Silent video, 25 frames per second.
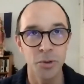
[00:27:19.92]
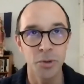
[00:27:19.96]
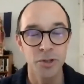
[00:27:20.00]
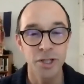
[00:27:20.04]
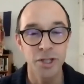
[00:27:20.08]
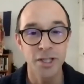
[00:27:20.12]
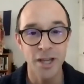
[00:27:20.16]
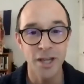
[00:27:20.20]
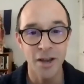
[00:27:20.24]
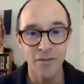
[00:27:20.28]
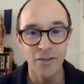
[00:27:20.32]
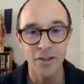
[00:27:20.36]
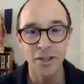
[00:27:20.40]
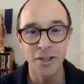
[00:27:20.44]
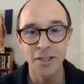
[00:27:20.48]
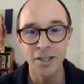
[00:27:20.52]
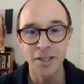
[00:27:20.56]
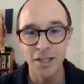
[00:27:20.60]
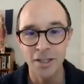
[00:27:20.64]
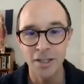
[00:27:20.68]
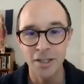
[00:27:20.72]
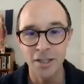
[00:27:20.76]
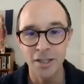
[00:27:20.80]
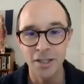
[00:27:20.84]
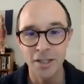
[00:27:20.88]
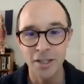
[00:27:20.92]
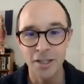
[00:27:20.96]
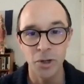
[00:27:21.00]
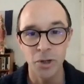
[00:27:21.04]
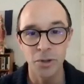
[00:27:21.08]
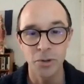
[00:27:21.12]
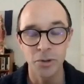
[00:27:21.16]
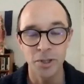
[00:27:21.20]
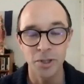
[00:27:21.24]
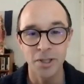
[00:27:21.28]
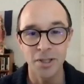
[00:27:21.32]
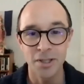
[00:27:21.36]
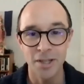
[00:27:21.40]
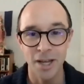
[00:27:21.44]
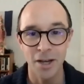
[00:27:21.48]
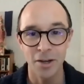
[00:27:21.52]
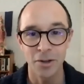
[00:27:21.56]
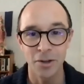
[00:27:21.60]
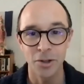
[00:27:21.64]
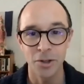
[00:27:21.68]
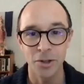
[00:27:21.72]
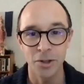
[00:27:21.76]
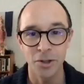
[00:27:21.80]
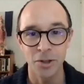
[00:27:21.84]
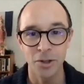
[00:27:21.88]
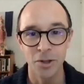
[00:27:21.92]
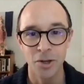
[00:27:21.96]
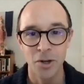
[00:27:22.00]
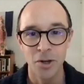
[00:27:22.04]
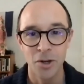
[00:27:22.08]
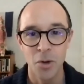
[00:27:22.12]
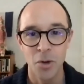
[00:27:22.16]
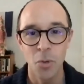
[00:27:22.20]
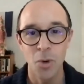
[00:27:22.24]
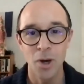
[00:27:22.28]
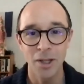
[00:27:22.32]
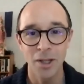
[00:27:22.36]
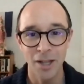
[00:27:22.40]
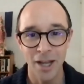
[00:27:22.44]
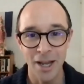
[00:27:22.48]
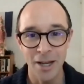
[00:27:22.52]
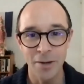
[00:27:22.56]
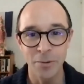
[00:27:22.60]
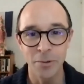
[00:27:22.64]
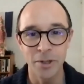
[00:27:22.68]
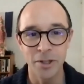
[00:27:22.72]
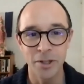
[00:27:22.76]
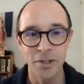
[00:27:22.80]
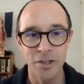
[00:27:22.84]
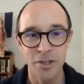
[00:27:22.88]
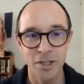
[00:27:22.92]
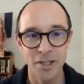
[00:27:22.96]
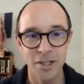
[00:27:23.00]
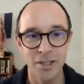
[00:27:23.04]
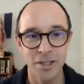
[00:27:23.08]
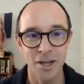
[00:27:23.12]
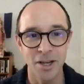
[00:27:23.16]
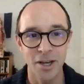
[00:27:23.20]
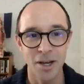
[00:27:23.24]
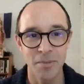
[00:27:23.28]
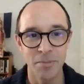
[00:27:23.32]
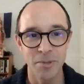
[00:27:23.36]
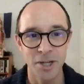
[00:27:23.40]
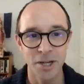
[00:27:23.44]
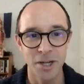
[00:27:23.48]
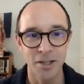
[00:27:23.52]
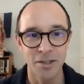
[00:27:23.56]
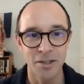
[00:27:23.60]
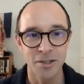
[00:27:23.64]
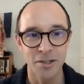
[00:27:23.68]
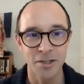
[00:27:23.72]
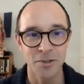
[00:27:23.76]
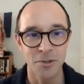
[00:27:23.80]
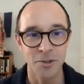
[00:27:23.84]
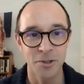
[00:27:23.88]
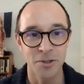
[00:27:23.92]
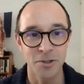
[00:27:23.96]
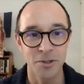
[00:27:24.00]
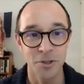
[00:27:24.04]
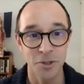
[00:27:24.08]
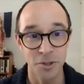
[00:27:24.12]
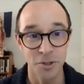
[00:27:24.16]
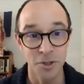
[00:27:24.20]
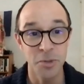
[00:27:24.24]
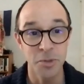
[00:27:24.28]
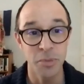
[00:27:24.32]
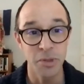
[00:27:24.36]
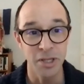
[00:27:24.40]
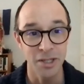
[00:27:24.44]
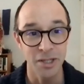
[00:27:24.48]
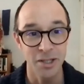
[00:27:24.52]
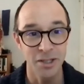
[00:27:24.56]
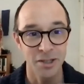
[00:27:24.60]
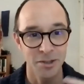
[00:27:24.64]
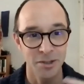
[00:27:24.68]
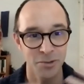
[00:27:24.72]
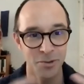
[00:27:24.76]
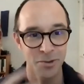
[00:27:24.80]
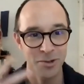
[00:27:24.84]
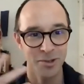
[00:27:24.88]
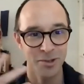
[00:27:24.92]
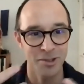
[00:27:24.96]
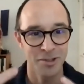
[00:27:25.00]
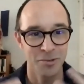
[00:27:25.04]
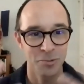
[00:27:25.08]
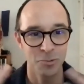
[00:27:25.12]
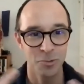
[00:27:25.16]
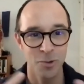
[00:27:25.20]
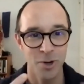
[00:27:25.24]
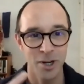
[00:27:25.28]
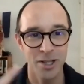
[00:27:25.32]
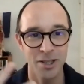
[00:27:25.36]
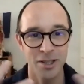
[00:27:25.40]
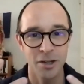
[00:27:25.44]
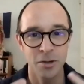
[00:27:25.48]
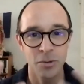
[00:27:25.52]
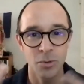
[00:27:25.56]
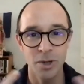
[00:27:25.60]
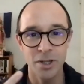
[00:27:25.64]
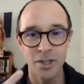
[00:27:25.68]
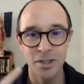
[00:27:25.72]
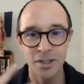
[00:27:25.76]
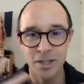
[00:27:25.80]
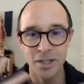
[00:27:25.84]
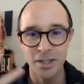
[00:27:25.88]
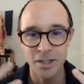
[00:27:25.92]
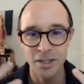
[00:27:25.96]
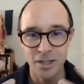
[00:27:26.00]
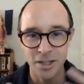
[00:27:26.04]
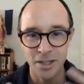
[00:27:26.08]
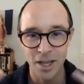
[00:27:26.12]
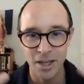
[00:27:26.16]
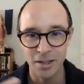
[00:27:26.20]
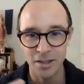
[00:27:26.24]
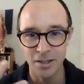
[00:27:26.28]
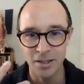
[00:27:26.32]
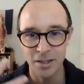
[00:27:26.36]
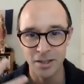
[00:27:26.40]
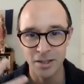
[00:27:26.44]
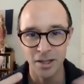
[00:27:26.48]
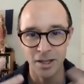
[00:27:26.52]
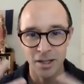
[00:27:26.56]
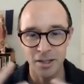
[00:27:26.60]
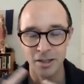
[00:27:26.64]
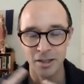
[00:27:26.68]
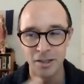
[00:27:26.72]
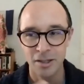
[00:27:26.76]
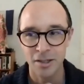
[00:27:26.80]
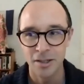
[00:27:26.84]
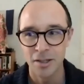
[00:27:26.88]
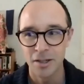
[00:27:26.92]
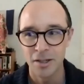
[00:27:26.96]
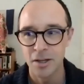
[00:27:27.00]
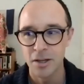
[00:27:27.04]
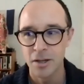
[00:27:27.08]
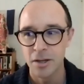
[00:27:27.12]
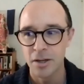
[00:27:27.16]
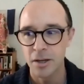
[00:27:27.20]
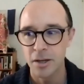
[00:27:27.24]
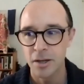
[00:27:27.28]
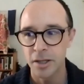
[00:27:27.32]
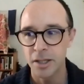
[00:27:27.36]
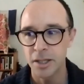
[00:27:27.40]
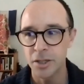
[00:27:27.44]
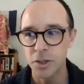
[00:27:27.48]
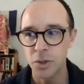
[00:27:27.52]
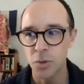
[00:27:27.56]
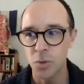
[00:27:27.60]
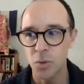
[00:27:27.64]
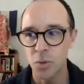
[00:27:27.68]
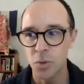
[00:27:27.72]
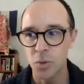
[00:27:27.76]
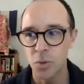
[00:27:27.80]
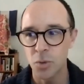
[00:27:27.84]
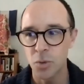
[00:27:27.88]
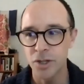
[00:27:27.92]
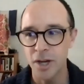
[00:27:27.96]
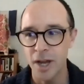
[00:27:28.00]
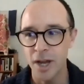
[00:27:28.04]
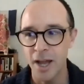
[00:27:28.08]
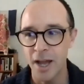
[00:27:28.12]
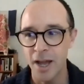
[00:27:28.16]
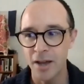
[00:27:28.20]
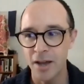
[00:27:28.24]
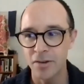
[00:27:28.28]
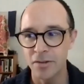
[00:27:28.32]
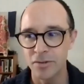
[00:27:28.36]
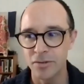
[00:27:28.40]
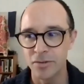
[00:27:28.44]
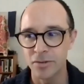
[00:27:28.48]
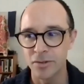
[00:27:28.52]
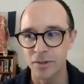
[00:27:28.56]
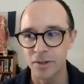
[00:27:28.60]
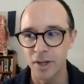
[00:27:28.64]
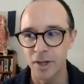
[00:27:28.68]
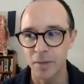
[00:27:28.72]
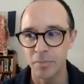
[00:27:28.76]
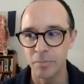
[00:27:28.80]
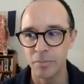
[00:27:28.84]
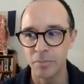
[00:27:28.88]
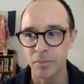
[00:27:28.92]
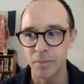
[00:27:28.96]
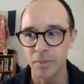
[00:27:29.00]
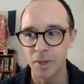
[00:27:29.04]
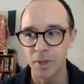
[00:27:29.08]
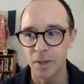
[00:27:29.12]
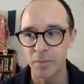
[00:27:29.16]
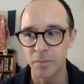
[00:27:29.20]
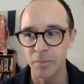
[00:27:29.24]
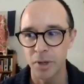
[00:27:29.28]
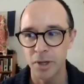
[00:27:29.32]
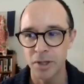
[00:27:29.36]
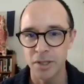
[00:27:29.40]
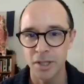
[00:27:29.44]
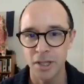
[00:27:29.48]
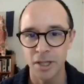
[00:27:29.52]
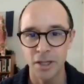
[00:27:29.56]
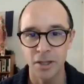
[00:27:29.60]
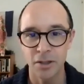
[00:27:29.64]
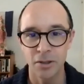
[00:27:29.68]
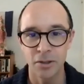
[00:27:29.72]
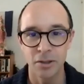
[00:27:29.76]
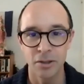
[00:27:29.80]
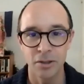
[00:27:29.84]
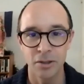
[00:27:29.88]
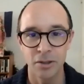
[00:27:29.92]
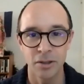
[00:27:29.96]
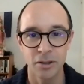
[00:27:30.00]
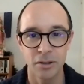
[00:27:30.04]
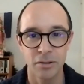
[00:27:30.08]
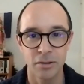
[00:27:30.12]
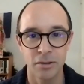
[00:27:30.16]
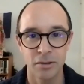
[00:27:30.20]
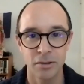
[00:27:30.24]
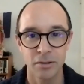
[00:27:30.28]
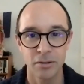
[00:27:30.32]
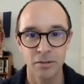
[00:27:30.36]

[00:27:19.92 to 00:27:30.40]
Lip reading: definitely needed someone who could tell her what language these objects should speak, right? There was this sense that each one should have a particular